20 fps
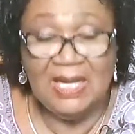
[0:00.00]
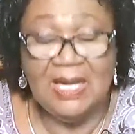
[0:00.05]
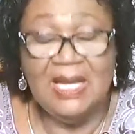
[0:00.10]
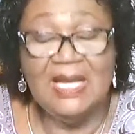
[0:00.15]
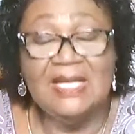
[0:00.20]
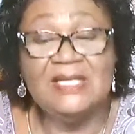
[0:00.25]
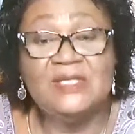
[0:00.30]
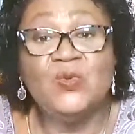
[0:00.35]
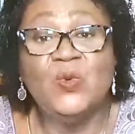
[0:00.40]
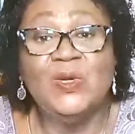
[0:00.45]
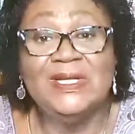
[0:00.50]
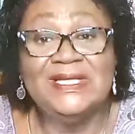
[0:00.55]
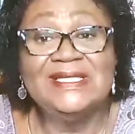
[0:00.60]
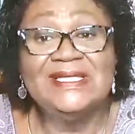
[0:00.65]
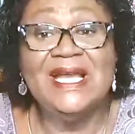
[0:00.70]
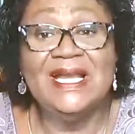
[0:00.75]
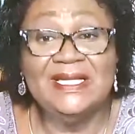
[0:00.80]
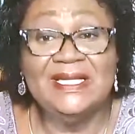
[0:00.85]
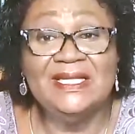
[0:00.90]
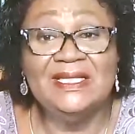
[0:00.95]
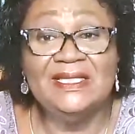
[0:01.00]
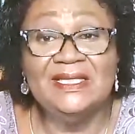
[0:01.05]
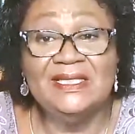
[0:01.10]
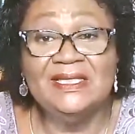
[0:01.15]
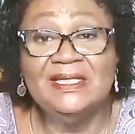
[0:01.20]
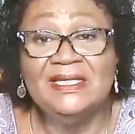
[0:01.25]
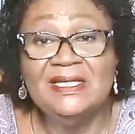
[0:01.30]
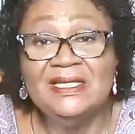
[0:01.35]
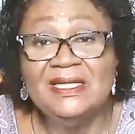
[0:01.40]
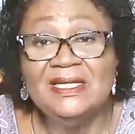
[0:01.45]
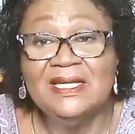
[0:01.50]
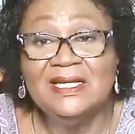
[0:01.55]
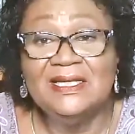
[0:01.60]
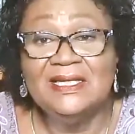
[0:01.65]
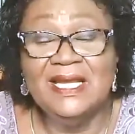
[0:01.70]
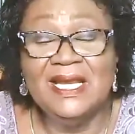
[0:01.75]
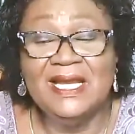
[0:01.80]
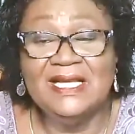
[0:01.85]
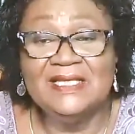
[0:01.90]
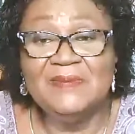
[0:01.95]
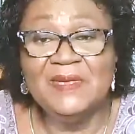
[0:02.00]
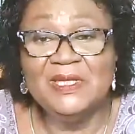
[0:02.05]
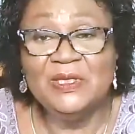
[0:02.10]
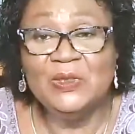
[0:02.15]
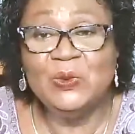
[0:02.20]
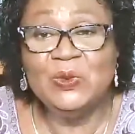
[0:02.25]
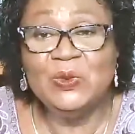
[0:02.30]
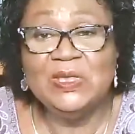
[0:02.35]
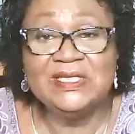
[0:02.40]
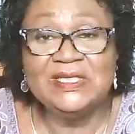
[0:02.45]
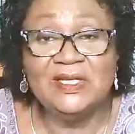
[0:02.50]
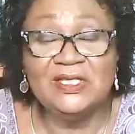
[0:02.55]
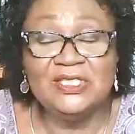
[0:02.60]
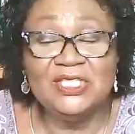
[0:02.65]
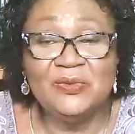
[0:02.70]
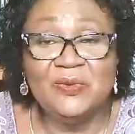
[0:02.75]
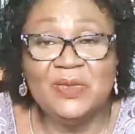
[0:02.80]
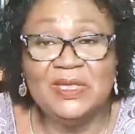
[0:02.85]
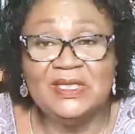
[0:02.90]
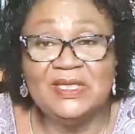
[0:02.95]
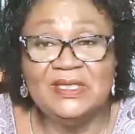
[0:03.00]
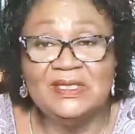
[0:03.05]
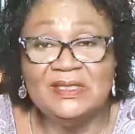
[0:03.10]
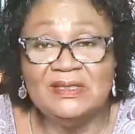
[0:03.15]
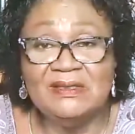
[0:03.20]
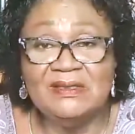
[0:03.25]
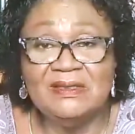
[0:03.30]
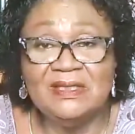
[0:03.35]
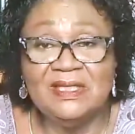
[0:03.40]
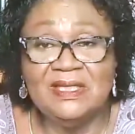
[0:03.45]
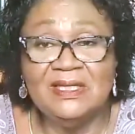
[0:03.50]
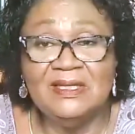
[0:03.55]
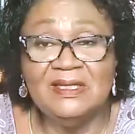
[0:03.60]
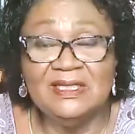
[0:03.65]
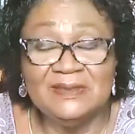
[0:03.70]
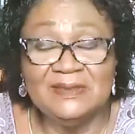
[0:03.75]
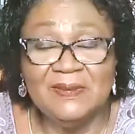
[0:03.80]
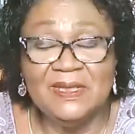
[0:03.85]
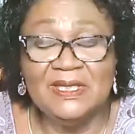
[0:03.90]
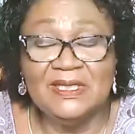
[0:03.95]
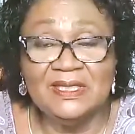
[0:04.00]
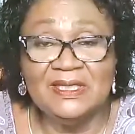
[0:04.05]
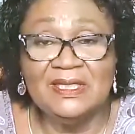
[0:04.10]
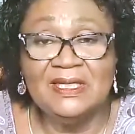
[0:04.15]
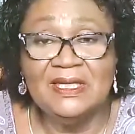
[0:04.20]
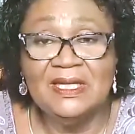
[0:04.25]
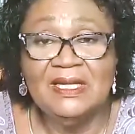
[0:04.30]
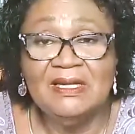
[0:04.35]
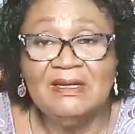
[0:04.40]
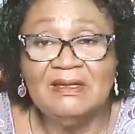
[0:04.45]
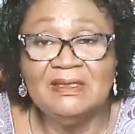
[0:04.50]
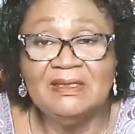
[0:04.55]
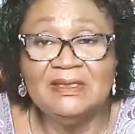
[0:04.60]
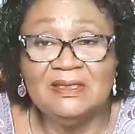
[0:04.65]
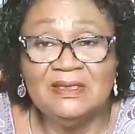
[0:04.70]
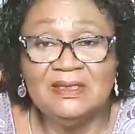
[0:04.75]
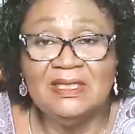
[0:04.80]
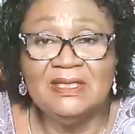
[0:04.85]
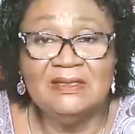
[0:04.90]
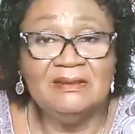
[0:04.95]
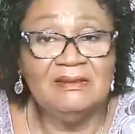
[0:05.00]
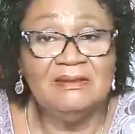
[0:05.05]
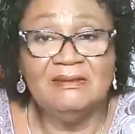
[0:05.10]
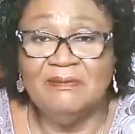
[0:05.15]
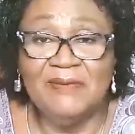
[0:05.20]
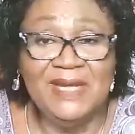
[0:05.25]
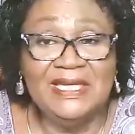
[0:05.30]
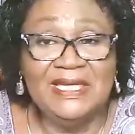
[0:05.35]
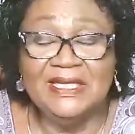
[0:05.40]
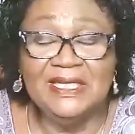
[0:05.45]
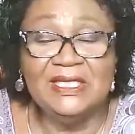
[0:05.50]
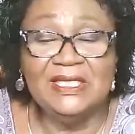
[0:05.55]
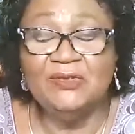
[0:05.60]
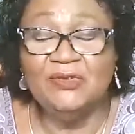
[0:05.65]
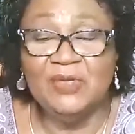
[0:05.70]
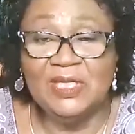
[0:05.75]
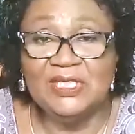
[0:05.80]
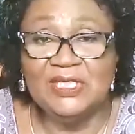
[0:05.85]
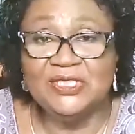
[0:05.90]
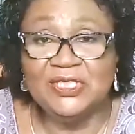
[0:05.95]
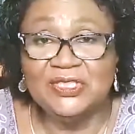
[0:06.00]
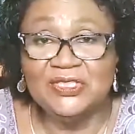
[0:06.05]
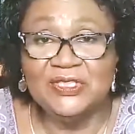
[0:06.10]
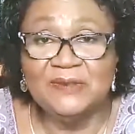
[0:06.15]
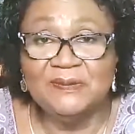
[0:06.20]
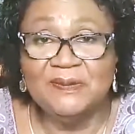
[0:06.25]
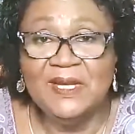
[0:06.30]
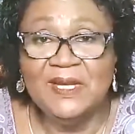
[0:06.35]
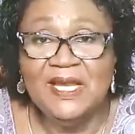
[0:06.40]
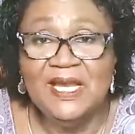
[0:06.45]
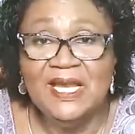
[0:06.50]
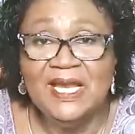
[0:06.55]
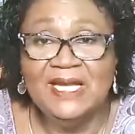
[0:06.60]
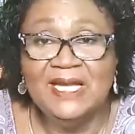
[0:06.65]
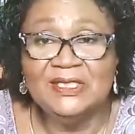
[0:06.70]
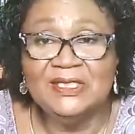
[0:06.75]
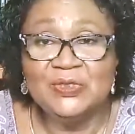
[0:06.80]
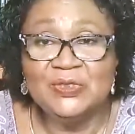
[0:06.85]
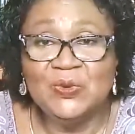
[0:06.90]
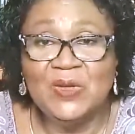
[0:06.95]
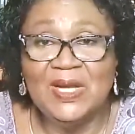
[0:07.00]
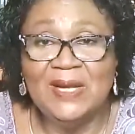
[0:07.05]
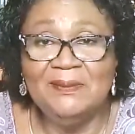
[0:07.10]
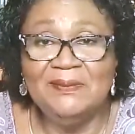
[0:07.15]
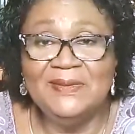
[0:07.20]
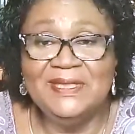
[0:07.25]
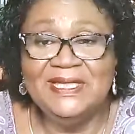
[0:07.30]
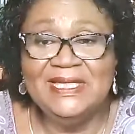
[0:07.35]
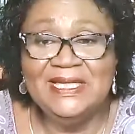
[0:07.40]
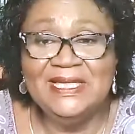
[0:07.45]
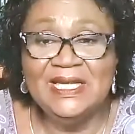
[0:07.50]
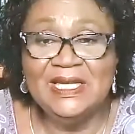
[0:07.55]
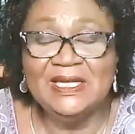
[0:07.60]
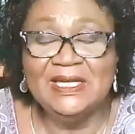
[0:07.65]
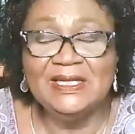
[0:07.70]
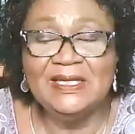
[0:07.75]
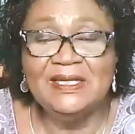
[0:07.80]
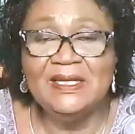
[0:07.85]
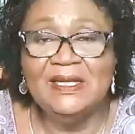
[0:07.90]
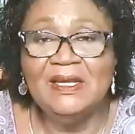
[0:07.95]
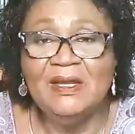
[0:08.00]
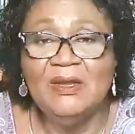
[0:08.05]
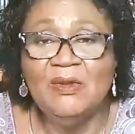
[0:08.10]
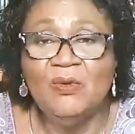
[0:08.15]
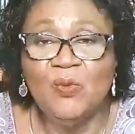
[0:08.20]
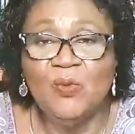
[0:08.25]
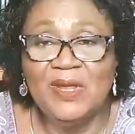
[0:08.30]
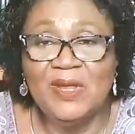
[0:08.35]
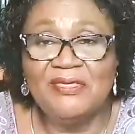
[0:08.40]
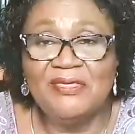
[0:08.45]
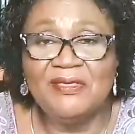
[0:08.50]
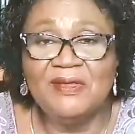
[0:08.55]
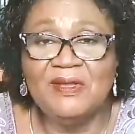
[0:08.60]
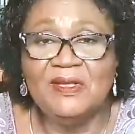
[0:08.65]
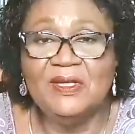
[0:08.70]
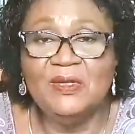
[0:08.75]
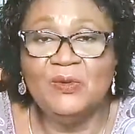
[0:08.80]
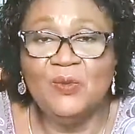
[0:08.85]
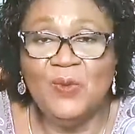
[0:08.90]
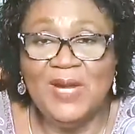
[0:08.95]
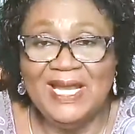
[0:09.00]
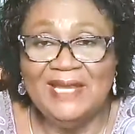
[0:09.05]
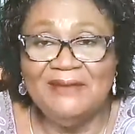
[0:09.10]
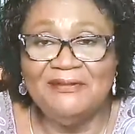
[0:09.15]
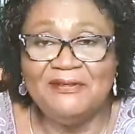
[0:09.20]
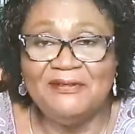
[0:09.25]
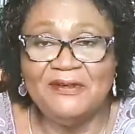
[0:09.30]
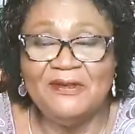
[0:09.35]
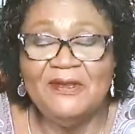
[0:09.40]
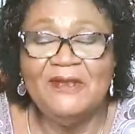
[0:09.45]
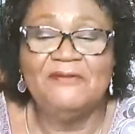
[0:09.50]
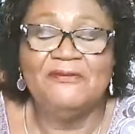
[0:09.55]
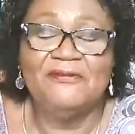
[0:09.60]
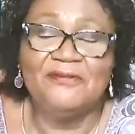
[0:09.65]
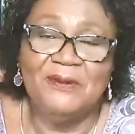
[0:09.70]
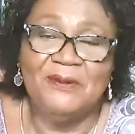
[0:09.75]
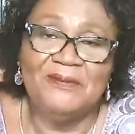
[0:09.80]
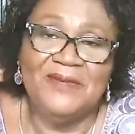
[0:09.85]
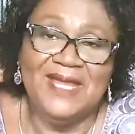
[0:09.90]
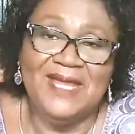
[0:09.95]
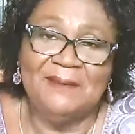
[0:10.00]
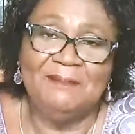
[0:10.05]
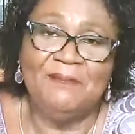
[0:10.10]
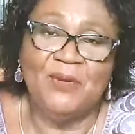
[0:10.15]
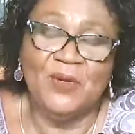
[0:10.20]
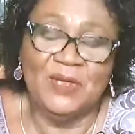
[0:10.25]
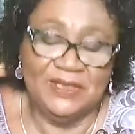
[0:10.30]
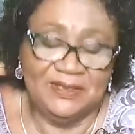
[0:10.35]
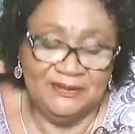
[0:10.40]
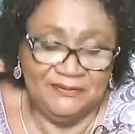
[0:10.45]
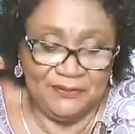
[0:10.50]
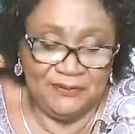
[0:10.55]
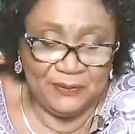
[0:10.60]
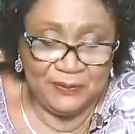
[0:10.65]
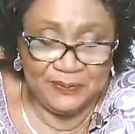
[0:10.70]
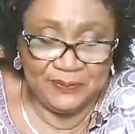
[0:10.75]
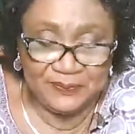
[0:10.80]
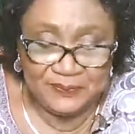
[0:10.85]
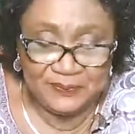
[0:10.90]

It's one sided. There has been no discussion with the husband concerning mending the relationship. And so I'm dealing with the wife from that point of view.